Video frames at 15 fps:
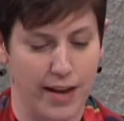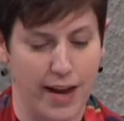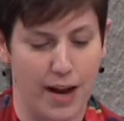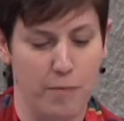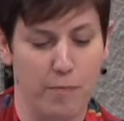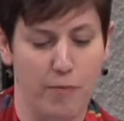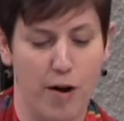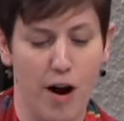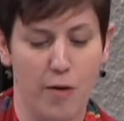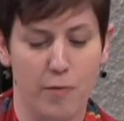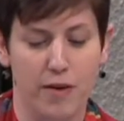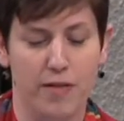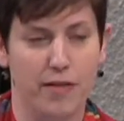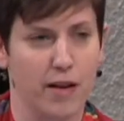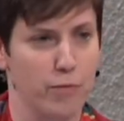had brought
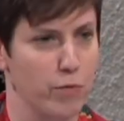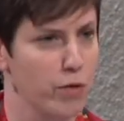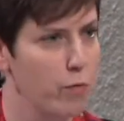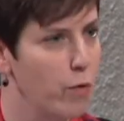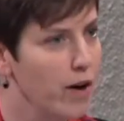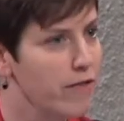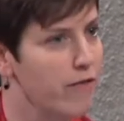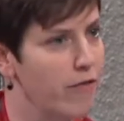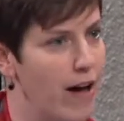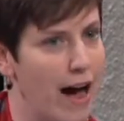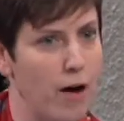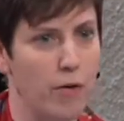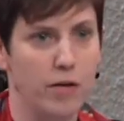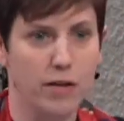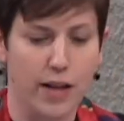with them, with one
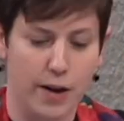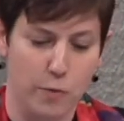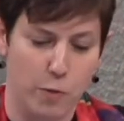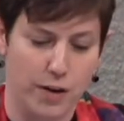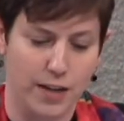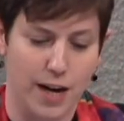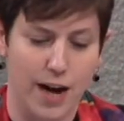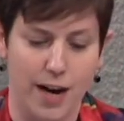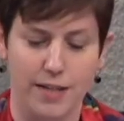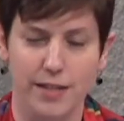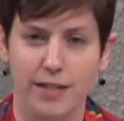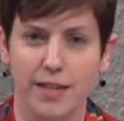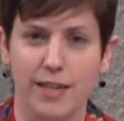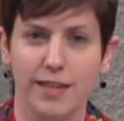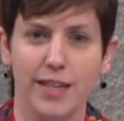vowel and one
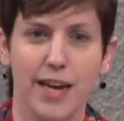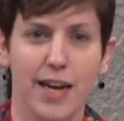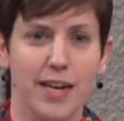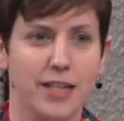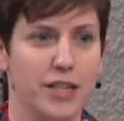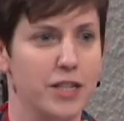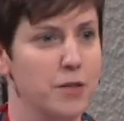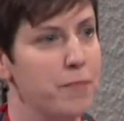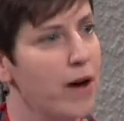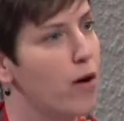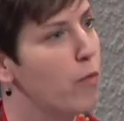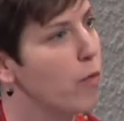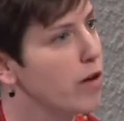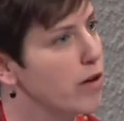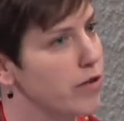consonant, to
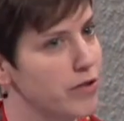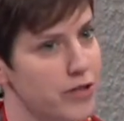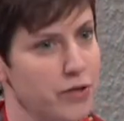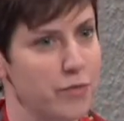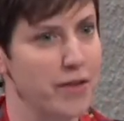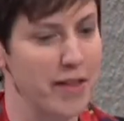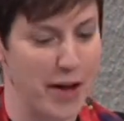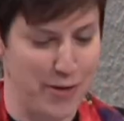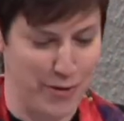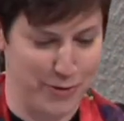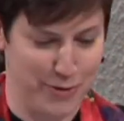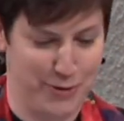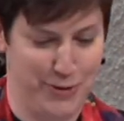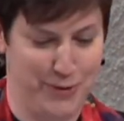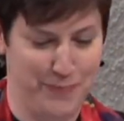spell words with
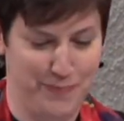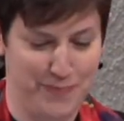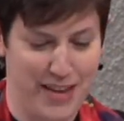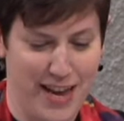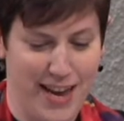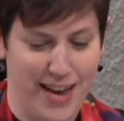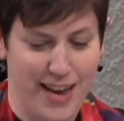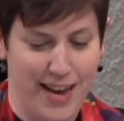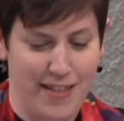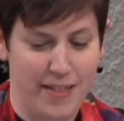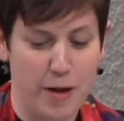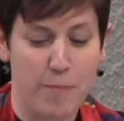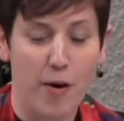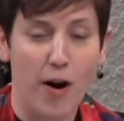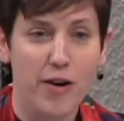others.
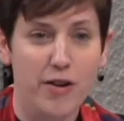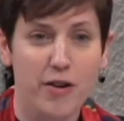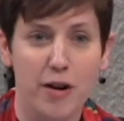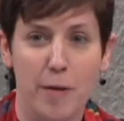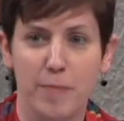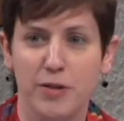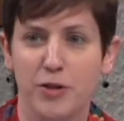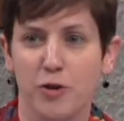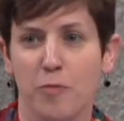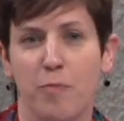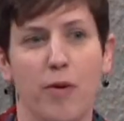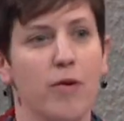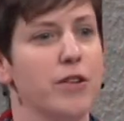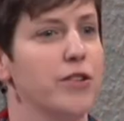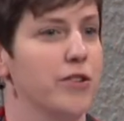They partnered up and drew
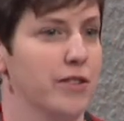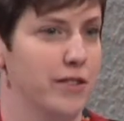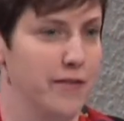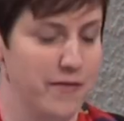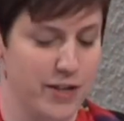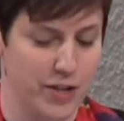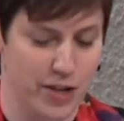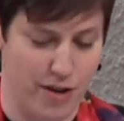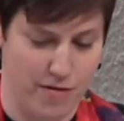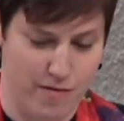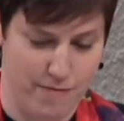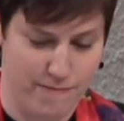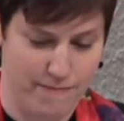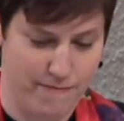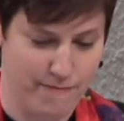portraits of each
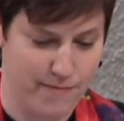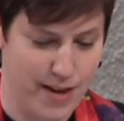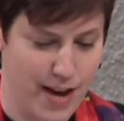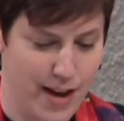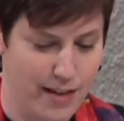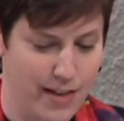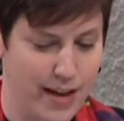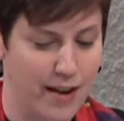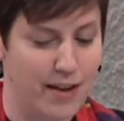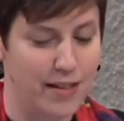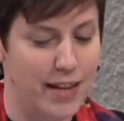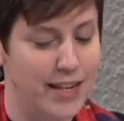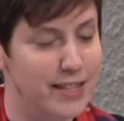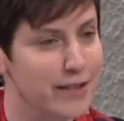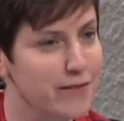other. They
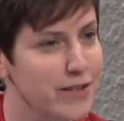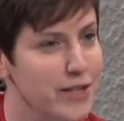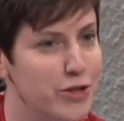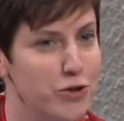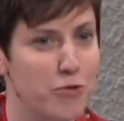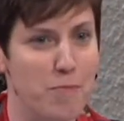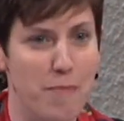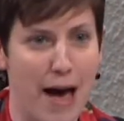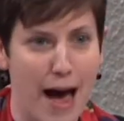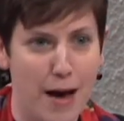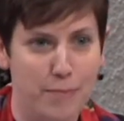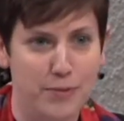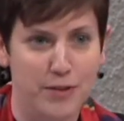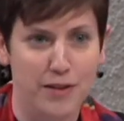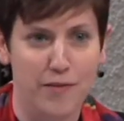collectively drew
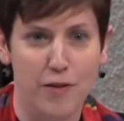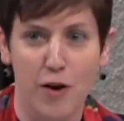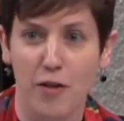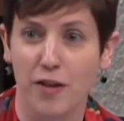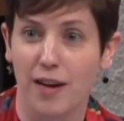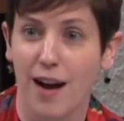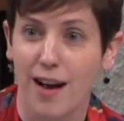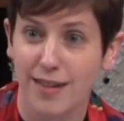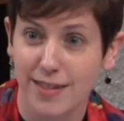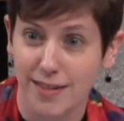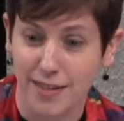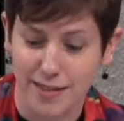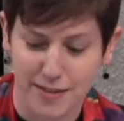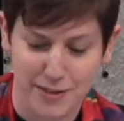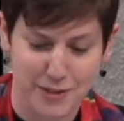maps of all the
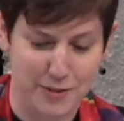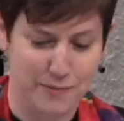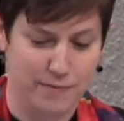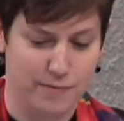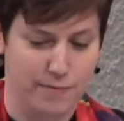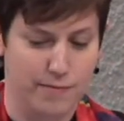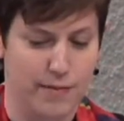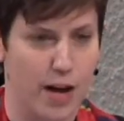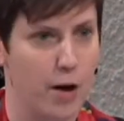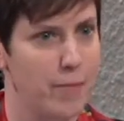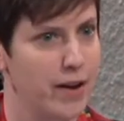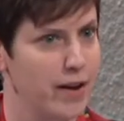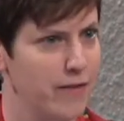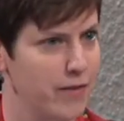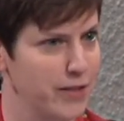continents. How
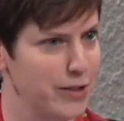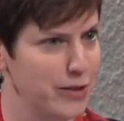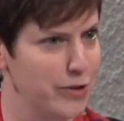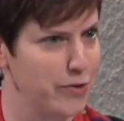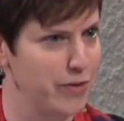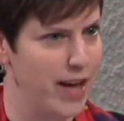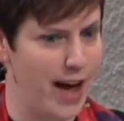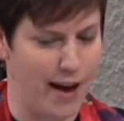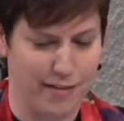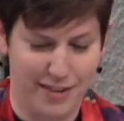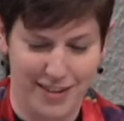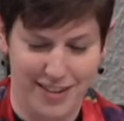many of us could do that?